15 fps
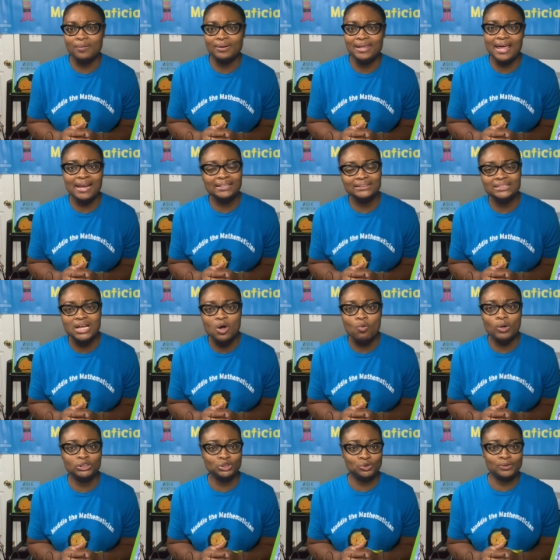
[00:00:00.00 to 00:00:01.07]
Let us know
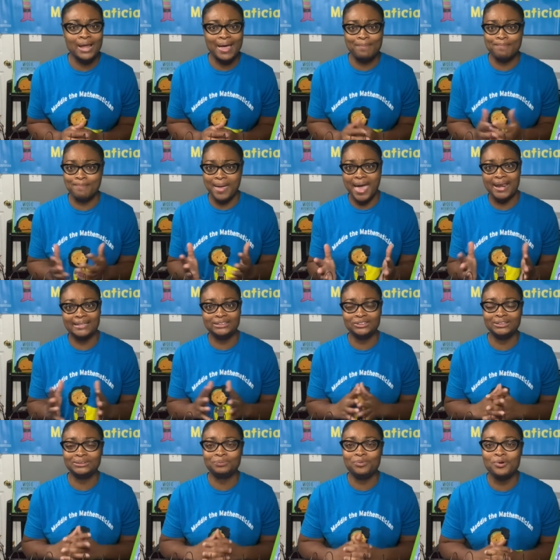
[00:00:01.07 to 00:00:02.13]
what you'd like Maddie to
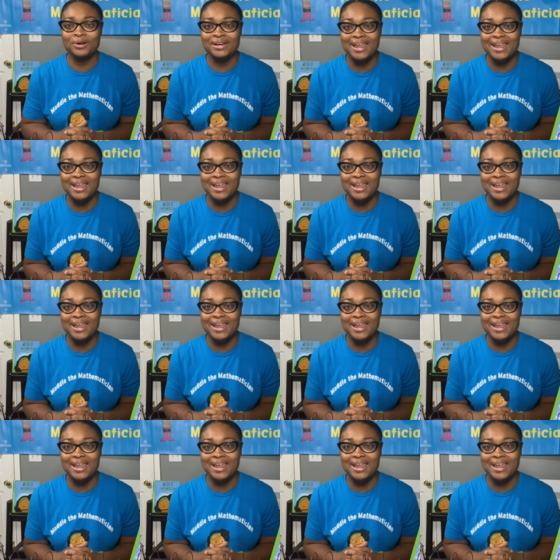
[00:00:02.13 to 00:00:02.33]
explore